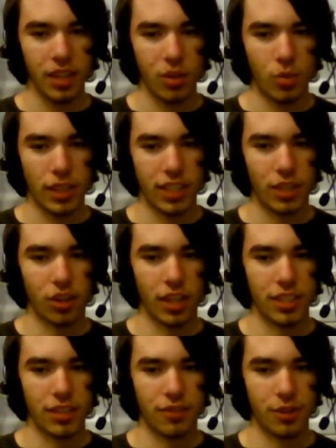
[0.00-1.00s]
We had to do
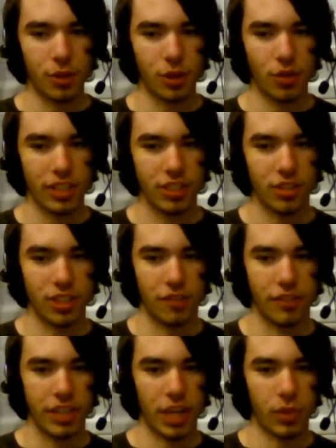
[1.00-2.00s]
lots of thorough research to
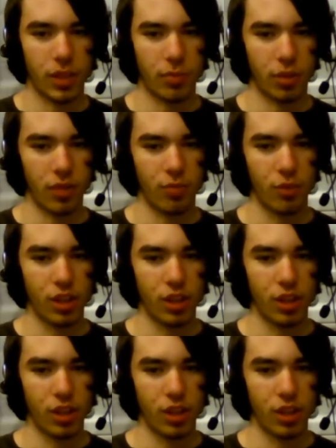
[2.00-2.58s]
figure out what the problem